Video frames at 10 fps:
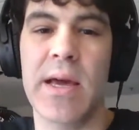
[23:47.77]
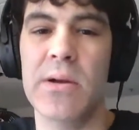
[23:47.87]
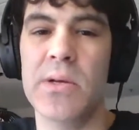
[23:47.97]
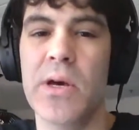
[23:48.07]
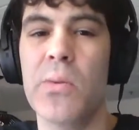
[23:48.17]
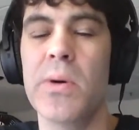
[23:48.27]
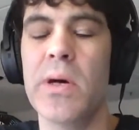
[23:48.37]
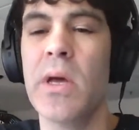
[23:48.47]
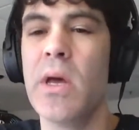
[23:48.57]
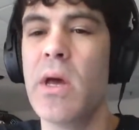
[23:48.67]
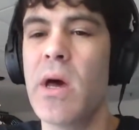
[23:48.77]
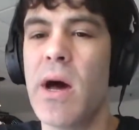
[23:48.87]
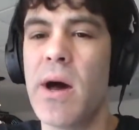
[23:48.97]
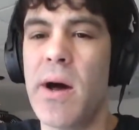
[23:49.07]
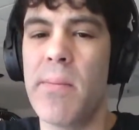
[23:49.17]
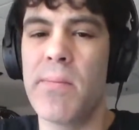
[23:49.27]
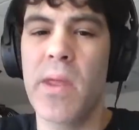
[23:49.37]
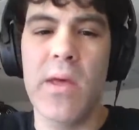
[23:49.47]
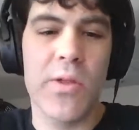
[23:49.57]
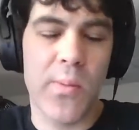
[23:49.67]
I don't know. But
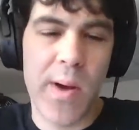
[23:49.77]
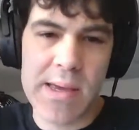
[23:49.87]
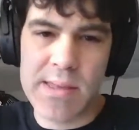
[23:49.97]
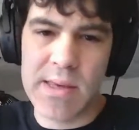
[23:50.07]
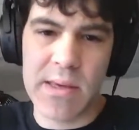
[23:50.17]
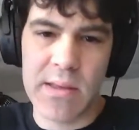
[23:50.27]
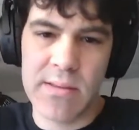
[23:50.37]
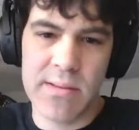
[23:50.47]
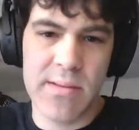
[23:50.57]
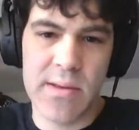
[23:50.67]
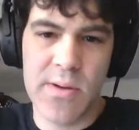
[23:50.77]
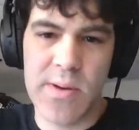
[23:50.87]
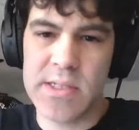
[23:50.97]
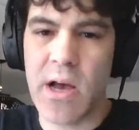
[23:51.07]
the way that the U.S.